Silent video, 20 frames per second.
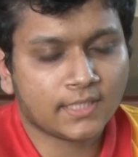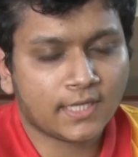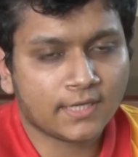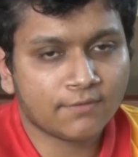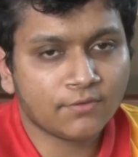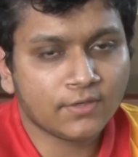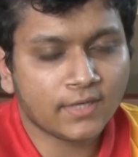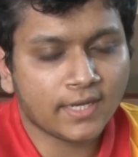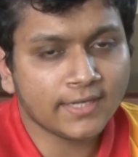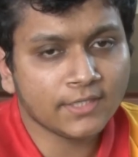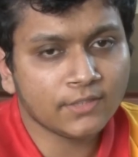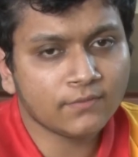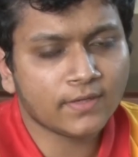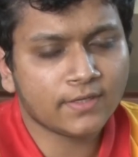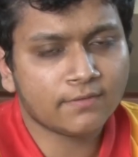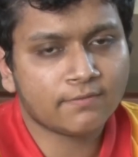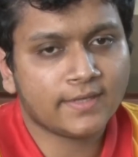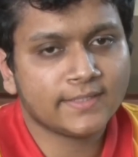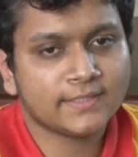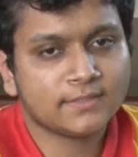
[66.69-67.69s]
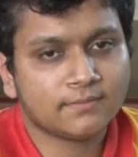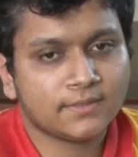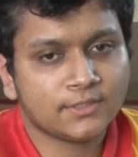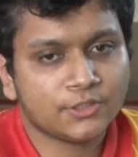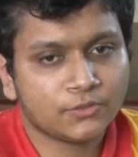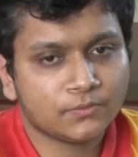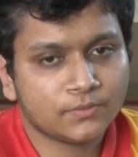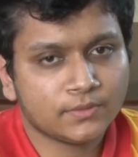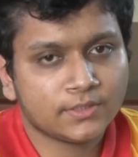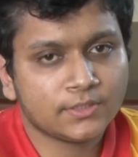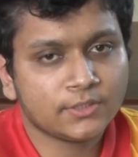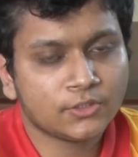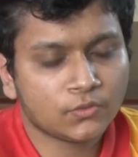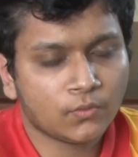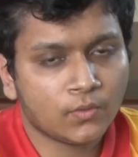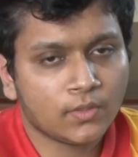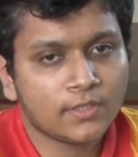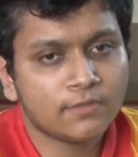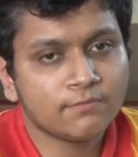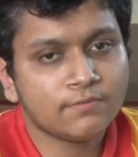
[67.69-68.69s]
I would like to advise my juniors to
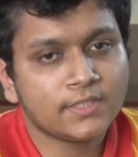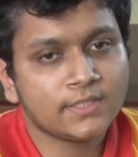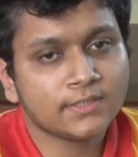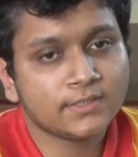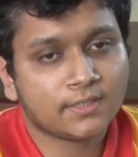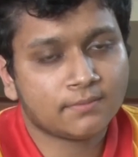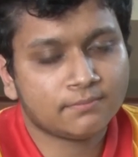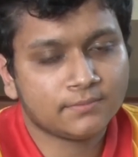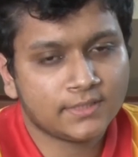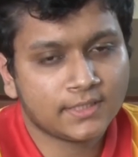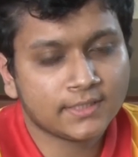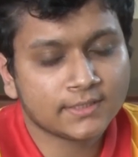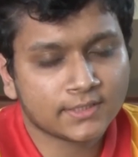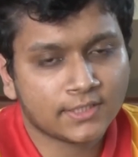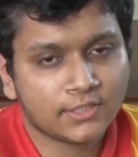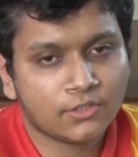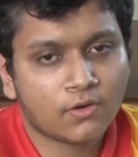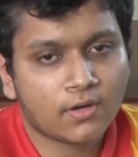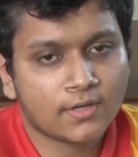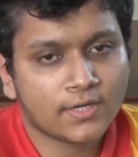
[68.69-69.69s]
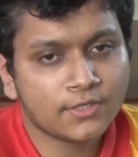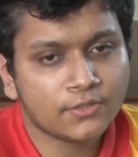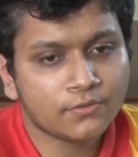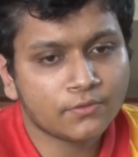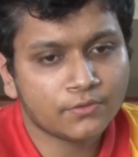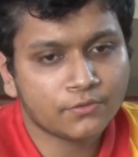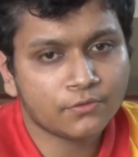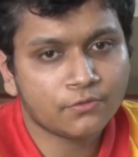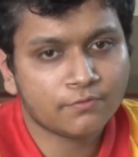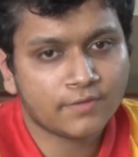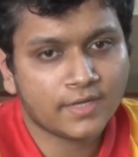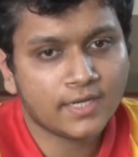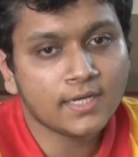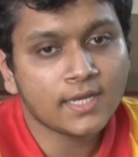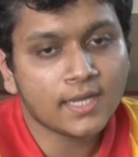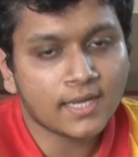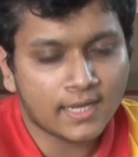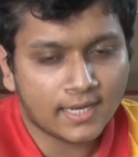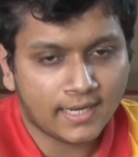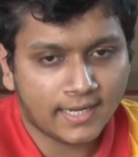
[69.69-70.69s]
love their subjects in order to do well
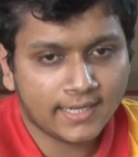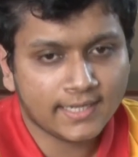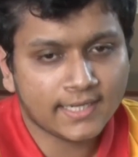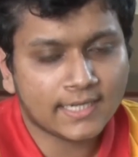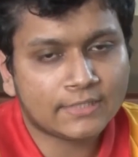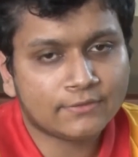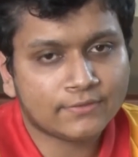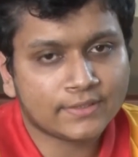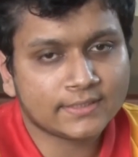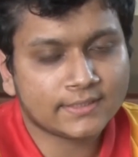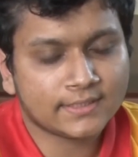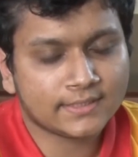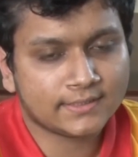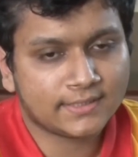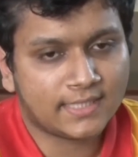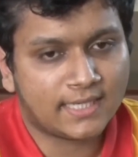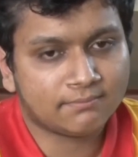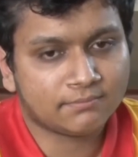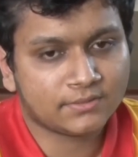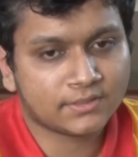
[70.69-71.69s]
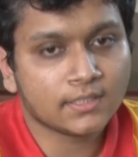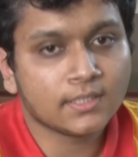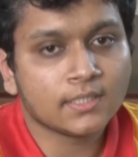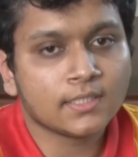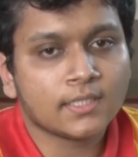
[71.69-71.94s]
in entrance exams.